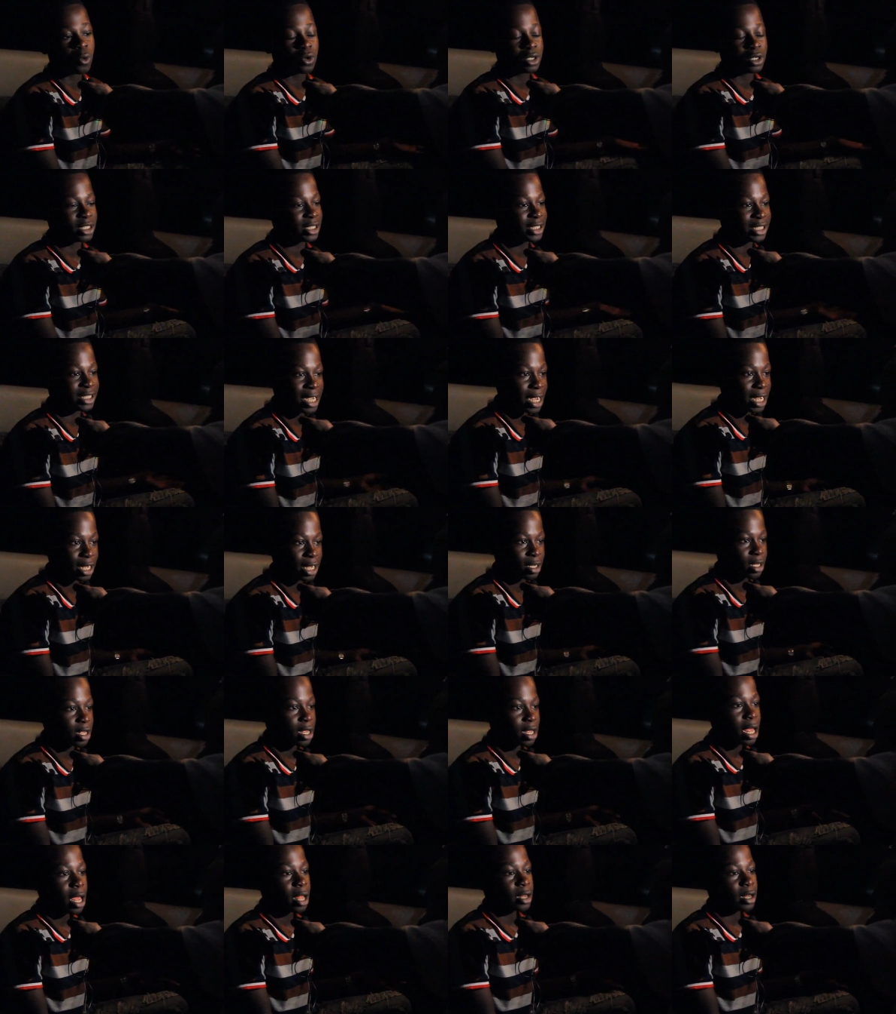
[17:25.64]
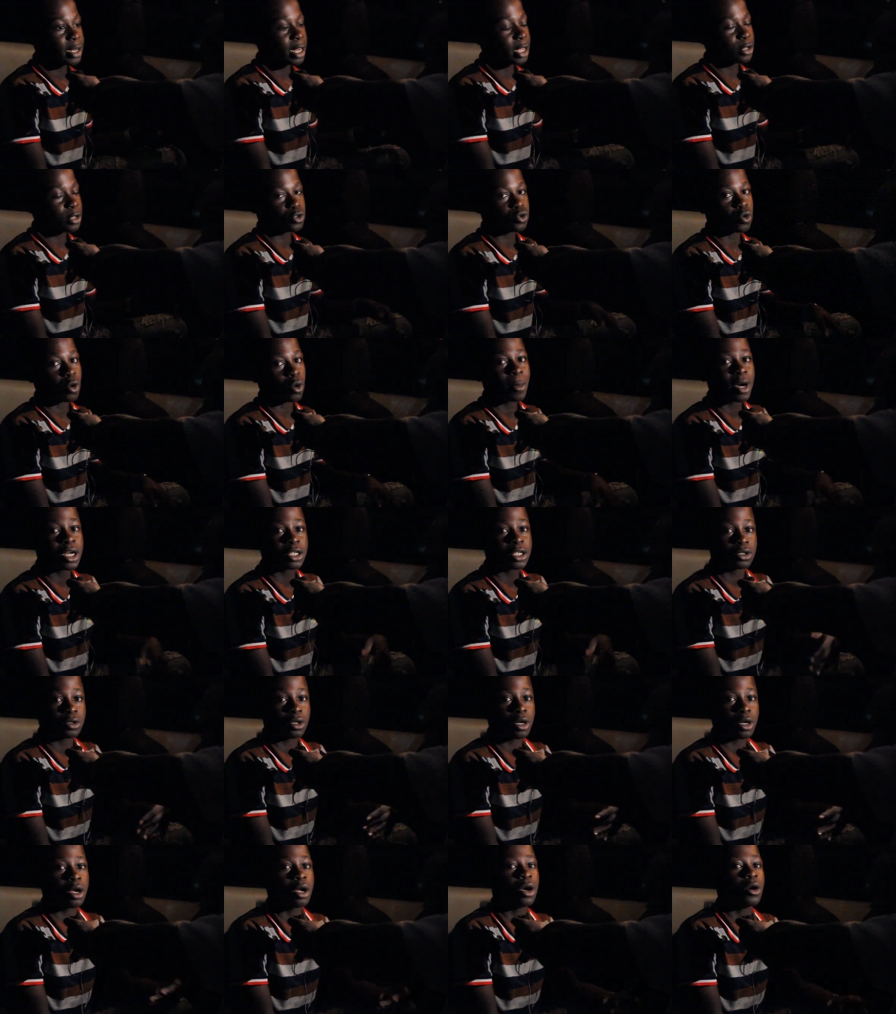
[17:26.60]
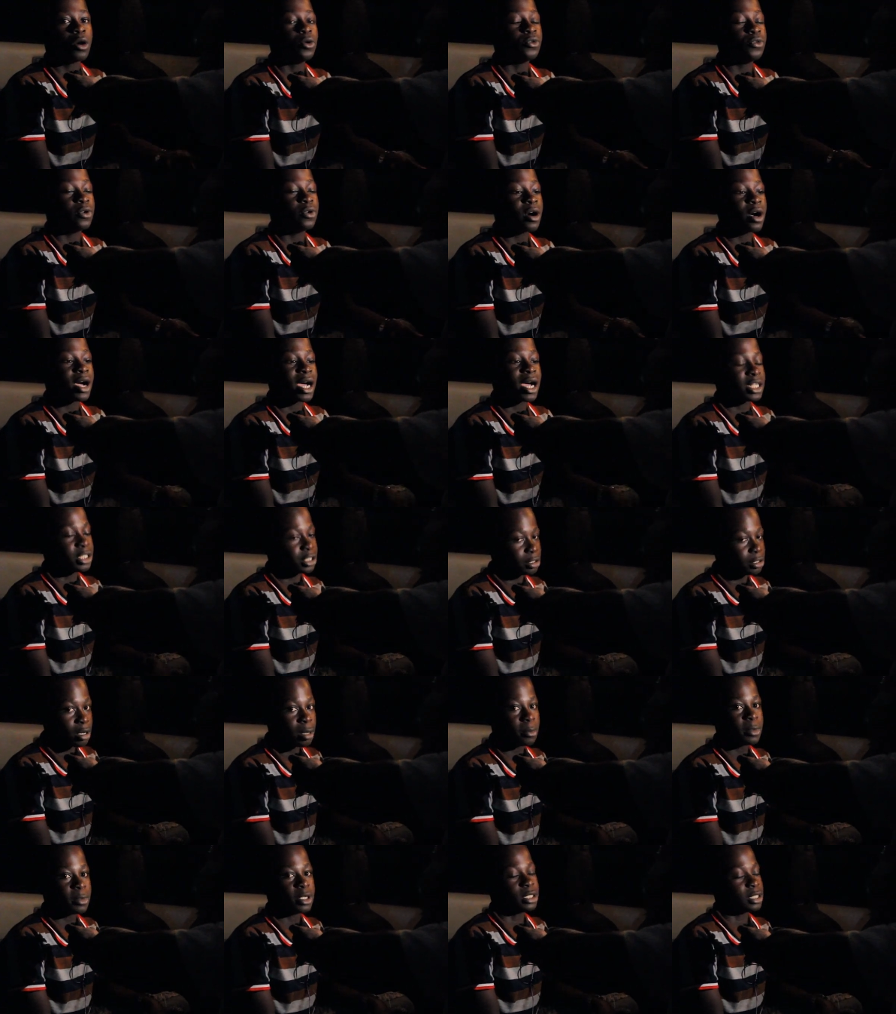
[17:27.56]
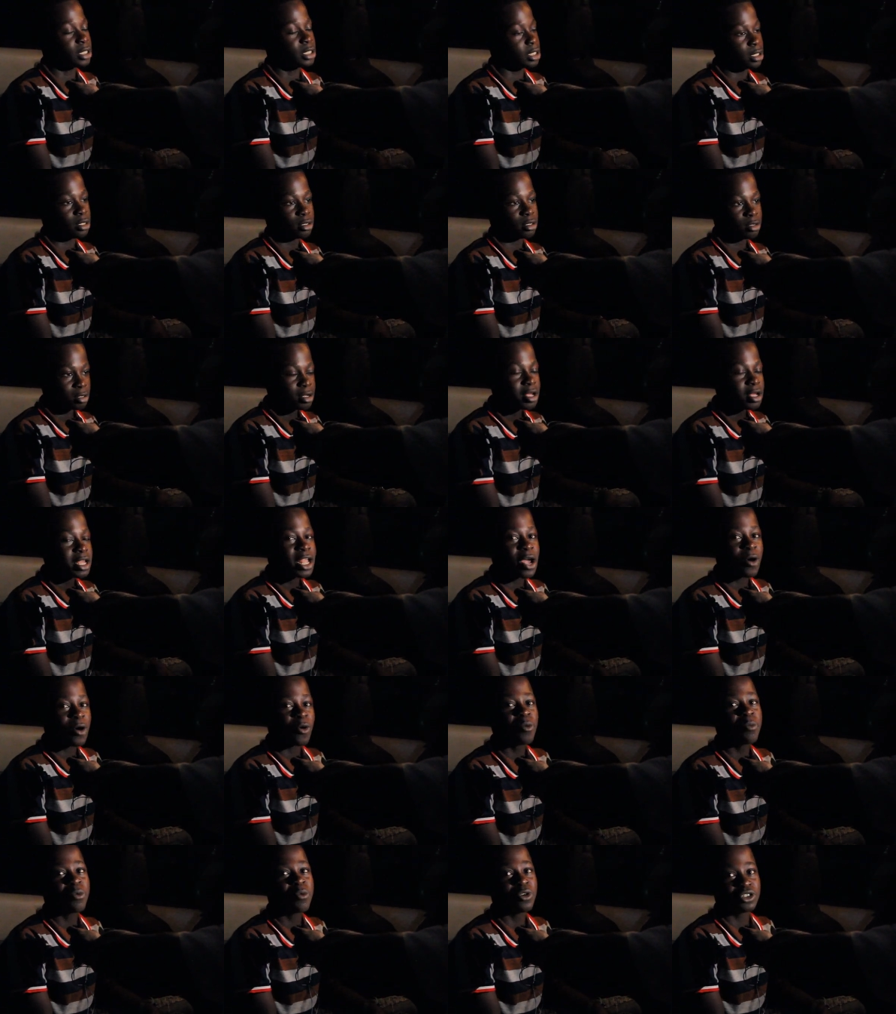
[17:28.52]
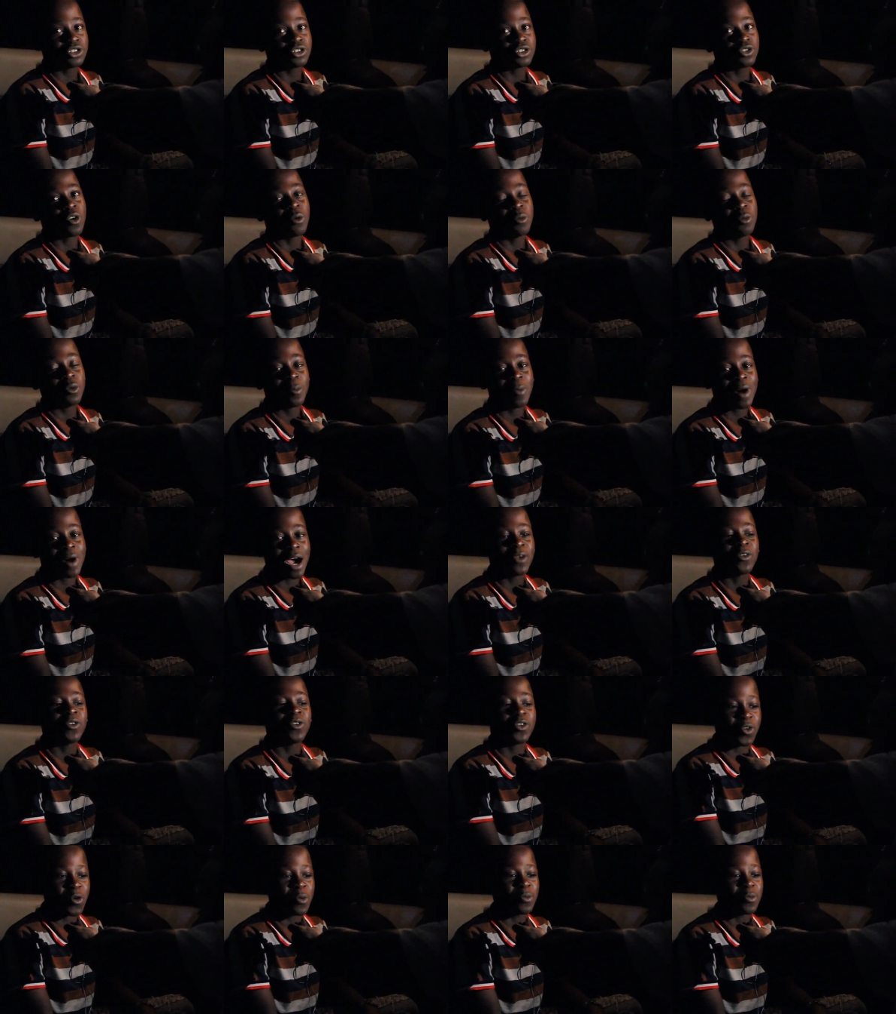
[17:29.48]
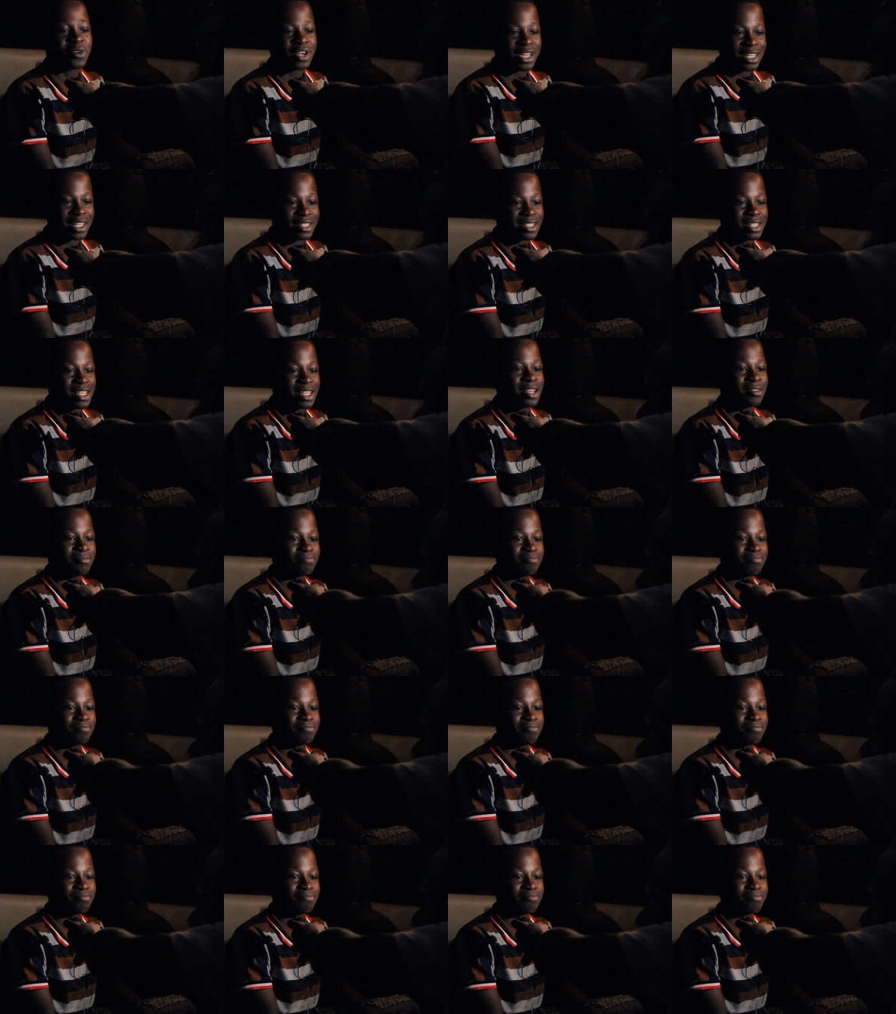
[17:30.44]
won't change. Then so much or dar at Tremonti. Yankopon show mo pan no nyom kese